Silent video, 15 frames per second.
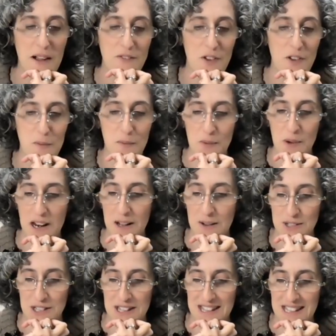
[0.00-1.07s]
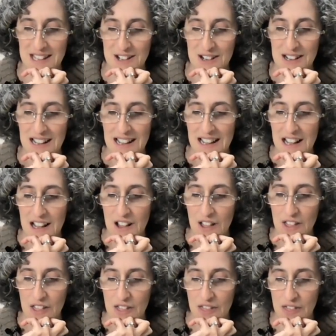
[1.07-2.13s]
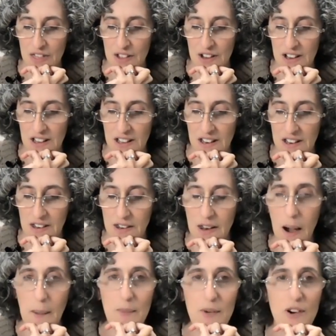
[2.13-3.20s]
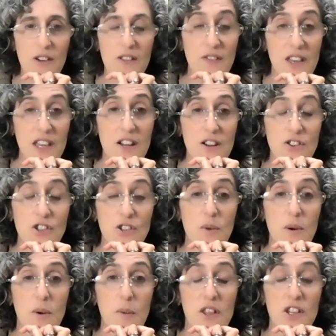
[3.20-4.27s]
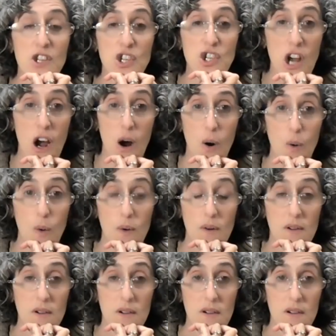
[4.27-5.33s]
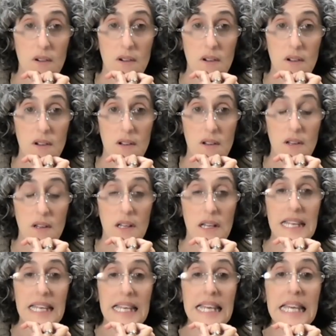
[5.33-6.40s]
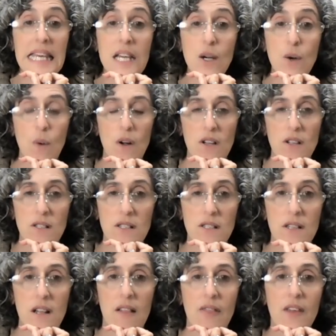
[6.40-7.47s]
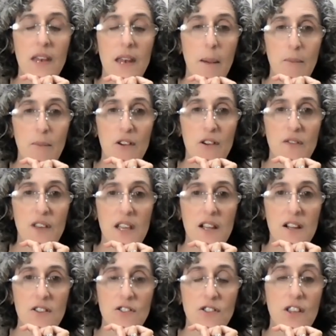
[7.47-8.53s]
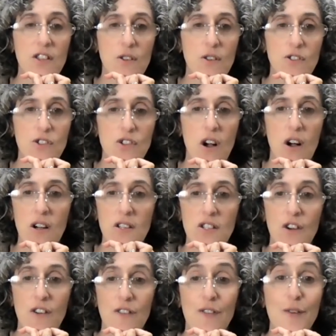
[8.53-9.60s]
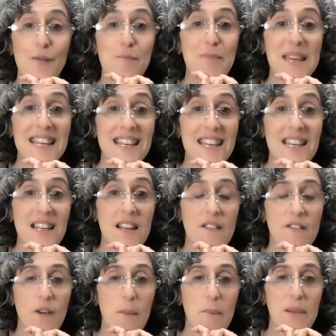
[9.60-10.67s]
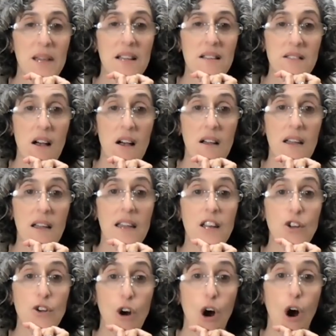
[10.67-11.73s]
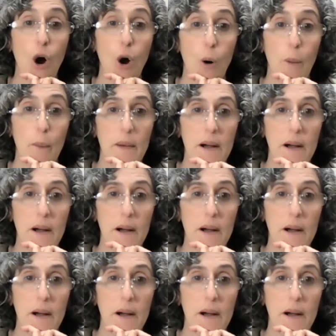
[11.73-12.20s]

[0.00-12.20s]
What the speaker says: from when I was in theater, the number of years you were with a show equals the number of years that those songs are forbidden from being sung in your home.